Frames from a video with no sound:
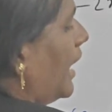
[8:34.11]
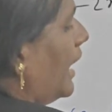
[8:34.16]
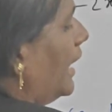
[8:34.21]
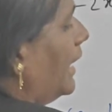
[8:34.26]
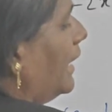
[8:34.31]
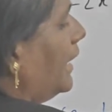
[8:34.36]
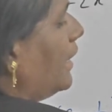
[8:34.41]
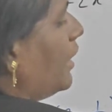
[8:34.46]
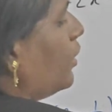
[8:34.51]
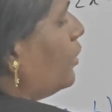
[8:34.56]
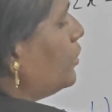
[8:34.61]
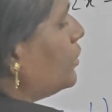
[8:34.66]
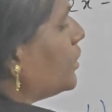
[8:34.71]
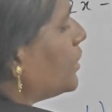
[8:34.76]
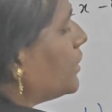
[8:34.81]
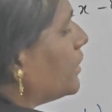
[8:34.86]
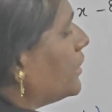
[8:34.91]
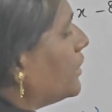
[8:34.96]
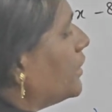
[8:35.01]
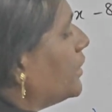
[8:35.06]
Any doubt?
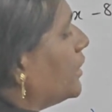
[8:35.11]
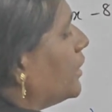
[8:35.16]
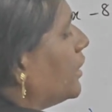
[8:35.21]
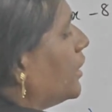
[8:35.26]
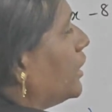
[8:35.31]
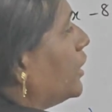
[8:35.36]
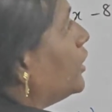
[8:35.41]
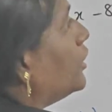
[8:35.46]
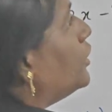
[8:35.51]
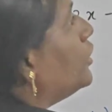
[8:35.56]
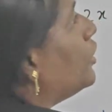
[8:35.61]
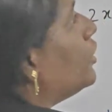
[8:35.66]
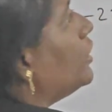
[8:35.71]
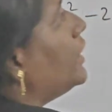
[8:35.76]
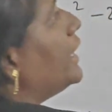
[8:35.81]
Now,